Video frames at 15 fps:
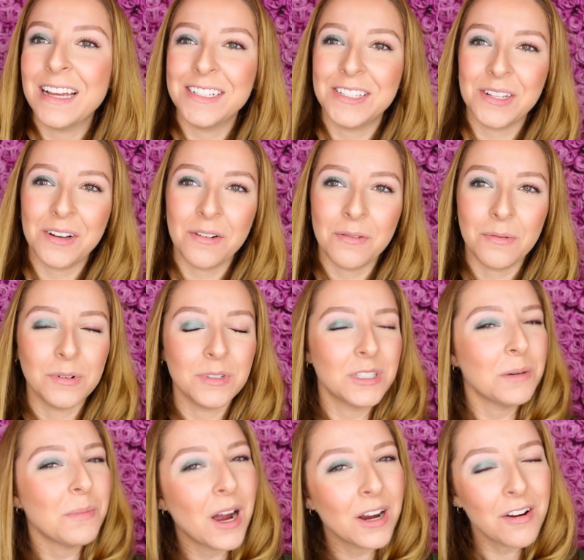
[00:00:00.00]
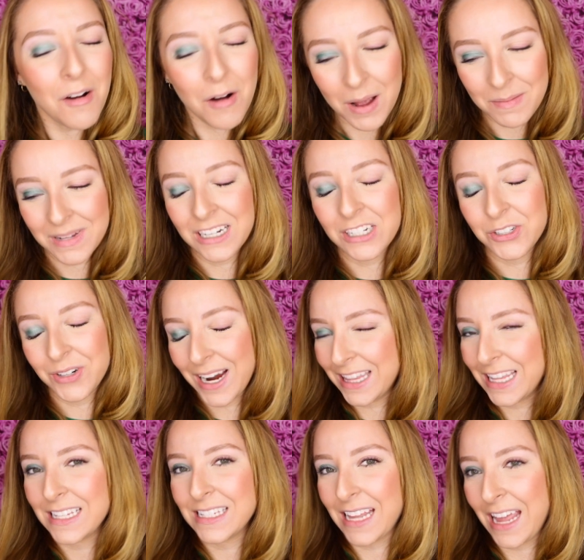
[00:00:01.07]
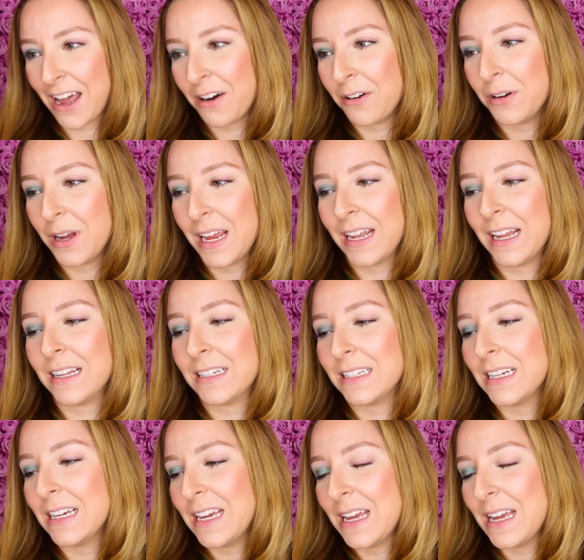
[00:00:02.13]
So tomorrow I'm going to try this out and